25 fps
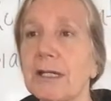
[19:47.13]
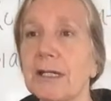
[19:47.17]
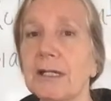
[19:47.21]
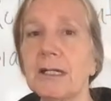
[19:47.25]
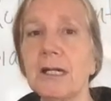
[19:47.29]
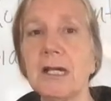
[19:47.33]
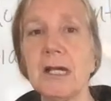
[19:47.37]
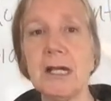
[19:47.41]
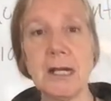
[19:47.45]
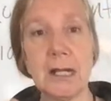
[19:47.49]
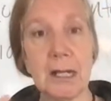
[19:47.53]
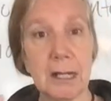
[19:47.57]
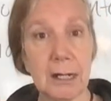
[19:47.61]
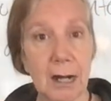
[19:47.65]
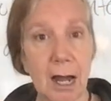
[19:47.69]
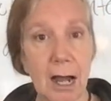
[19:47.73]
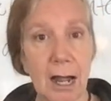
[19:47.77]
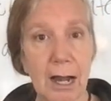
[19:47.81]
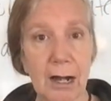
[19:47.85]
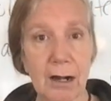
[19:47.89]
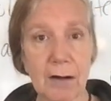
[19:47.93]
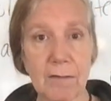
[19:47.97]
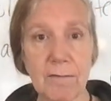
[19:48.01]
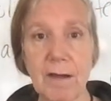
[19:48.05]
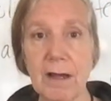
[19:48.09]
In in
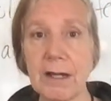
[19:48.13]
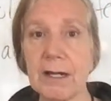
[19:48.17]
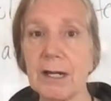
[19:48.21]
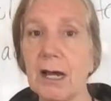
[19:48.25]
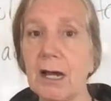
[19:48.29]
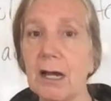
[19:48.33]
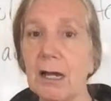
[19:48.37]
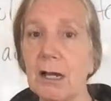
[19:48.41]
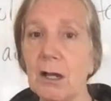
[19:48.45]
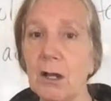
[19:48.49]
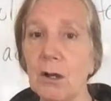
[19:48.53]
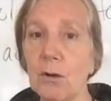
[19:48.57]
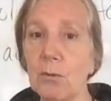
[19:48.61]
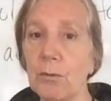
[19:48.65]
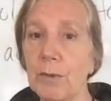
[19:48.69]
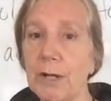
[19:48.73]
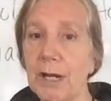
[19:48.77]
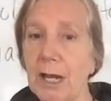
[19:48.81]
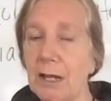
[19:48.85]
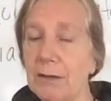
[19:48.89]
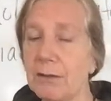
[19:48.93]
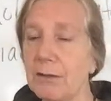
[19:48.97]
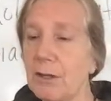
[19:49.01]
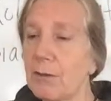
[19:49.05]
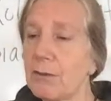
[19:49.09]
Ayurveda,
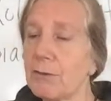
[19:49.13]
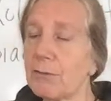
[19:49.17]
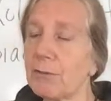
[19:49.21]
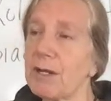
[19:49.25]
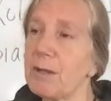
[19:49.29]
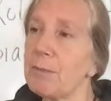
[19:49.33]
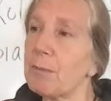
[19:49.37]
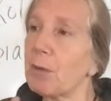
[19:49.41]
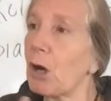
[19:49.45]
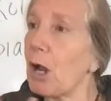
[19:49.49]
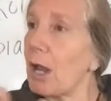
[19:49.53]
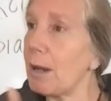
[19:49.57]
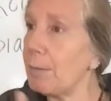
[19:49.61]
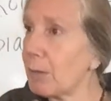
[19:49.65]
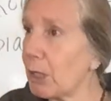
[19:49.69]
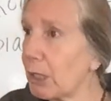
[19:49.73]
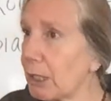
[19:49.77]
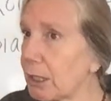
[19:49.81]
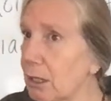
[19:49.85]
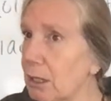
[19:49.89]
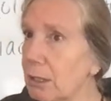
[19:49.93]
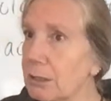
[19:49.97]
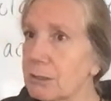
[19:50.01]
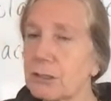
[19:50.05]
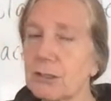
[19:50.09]
we the three
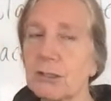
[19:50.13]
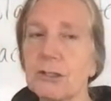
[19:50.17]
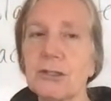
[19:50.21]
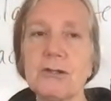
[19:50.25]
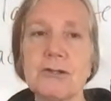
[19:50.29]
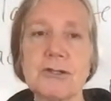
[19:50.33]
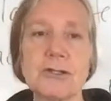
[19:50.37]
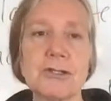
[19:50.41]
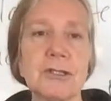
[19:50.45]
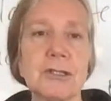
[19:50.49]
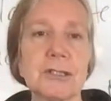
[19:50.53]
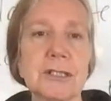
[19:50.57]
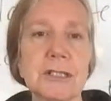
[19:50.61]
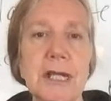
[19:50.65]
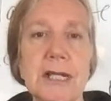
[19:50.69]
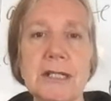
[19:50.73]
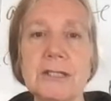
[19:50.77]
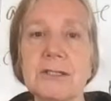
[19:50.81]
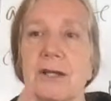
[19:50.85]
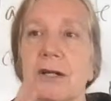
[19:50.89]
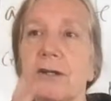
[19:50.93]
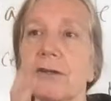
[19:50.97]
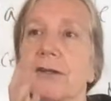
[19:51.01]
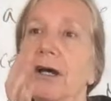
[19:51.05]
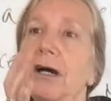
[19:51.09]
primary constitutional
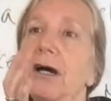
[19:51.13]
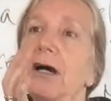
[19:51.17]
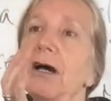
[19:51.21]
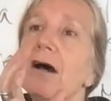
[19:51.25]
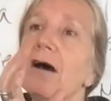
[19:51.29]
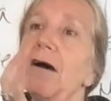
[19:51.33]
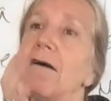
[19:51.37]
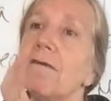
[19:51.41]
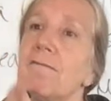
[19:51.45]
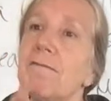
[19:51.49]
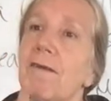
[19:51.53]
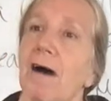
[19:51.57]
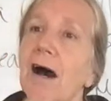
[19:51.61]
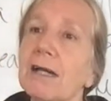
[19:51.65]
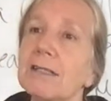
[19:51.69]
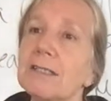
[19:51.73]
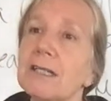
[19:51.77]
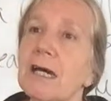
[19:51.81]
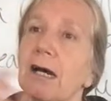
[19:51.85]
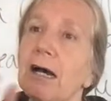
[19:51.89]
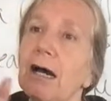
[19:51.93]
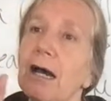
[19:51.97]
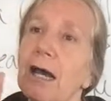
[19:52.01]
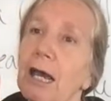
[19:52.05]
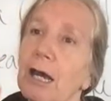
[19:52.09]
states are the
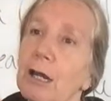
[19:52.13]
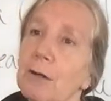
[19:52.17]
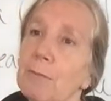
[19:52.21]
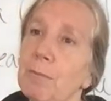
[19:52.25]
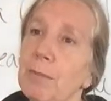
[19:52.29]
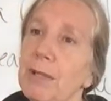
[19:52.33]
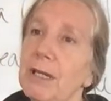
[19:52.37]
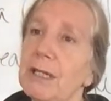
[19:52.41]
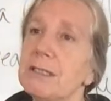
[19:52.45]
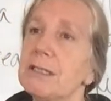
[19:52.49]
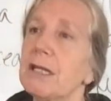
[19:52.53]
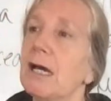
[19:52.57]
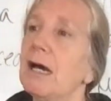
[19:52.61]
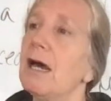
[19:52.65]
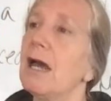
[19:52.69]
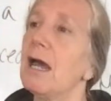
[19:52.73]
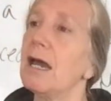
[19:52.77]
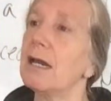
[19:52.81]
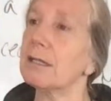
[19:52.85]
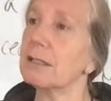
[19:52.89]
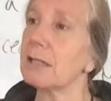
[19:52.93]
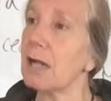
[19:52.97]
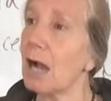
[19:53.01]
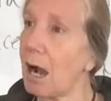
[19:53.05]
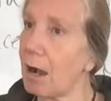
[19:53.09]
Vata and Pitta
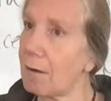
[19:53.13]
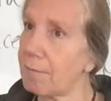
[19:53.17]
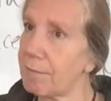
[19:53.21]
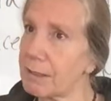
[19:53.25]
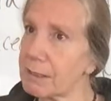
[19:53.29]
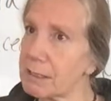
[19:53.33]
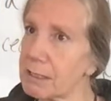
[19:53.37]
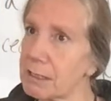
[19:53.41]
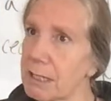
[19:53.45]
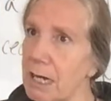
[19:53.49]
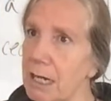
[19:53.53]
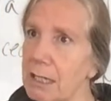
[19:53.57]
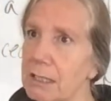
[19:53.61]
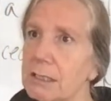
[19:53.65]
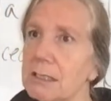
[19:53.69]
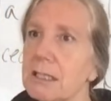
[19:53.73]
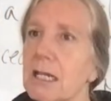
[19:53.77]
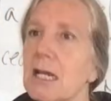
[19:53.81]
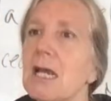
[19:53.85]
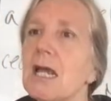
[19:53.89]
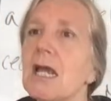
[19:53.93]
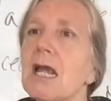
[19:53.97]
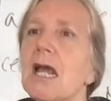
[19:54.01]
and Kapha states,